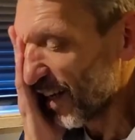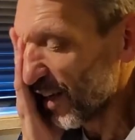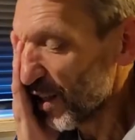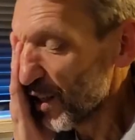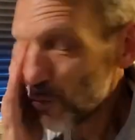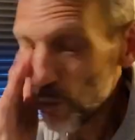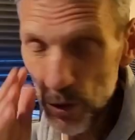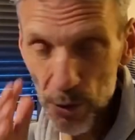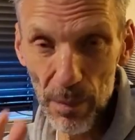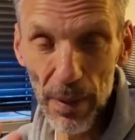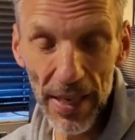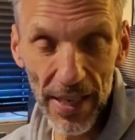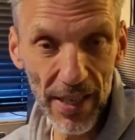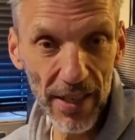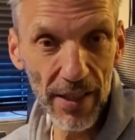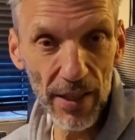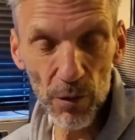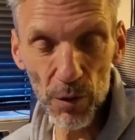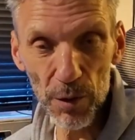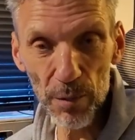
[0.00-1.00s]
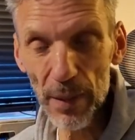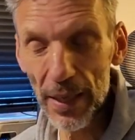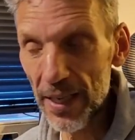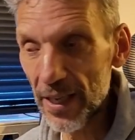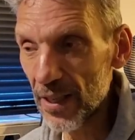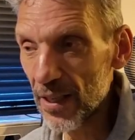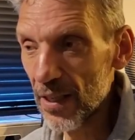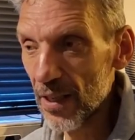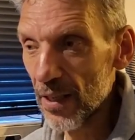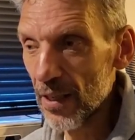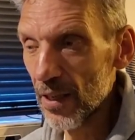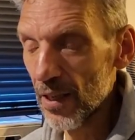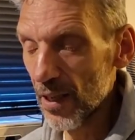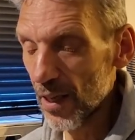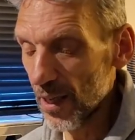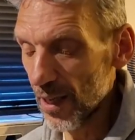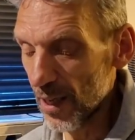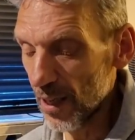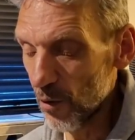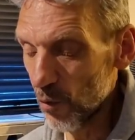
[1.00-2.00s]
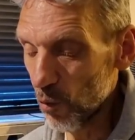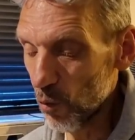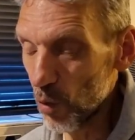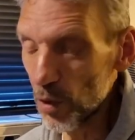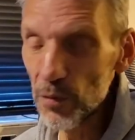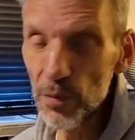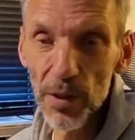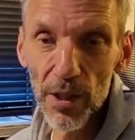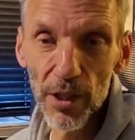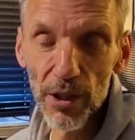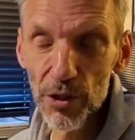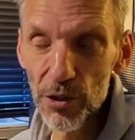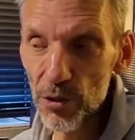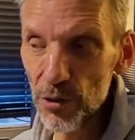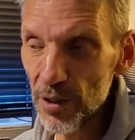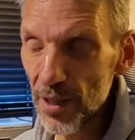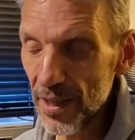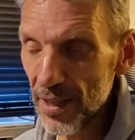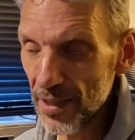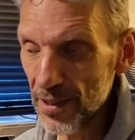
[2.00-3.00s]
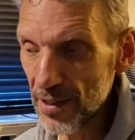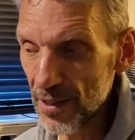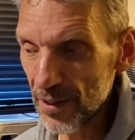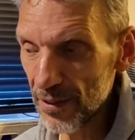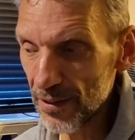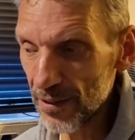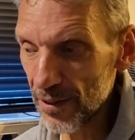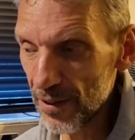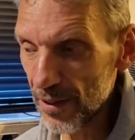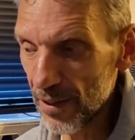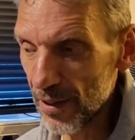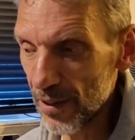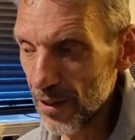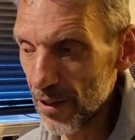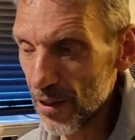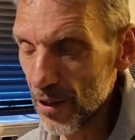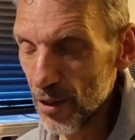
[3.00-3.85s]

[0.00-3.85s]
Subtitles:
it was better. What we learned today is that,